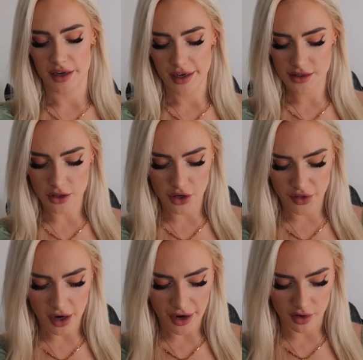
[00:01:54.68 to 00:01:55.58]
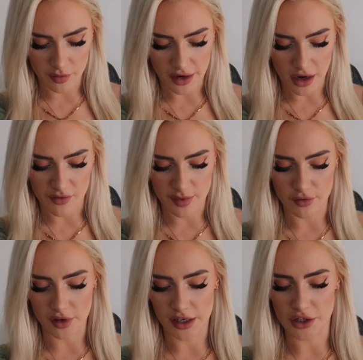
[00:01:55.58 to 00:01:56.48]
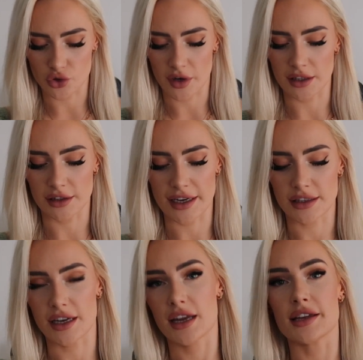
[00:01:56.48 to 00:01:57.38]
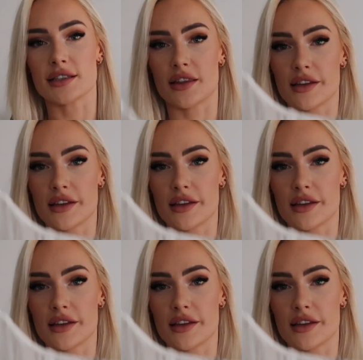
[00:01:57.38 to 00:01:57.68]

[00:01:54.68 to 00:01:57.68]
The next clothing item that I've been really enjoying lately is